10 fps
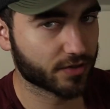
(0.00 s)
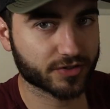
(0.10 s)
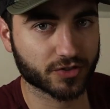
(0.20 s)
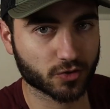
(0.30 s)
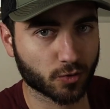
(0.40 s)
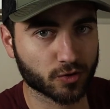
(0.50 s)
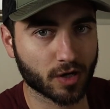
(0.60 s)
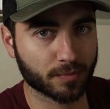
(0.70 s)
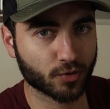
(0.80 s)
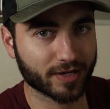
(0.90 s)
tutorial
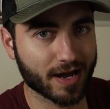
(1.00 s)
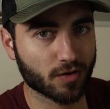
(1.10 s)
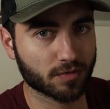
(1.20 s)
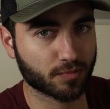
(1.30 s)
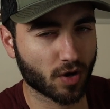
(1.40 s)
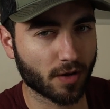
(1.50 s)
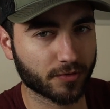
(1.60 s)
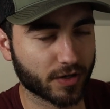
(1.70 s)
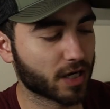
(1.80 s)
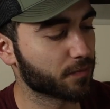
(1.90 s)
I put out
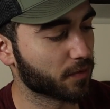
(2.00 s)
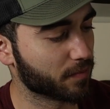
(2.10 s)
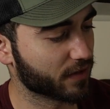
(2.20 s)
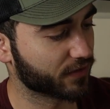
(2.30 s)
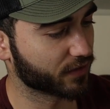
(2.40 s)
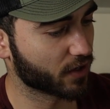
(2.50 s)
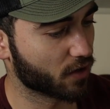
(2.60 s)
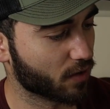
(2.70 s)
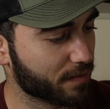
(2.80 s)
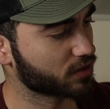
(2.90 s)
probably a couple months
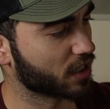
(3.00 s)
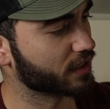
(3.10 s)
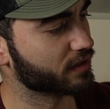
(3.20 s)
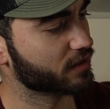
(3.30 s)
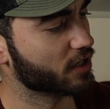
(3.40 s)
ago. Hold on.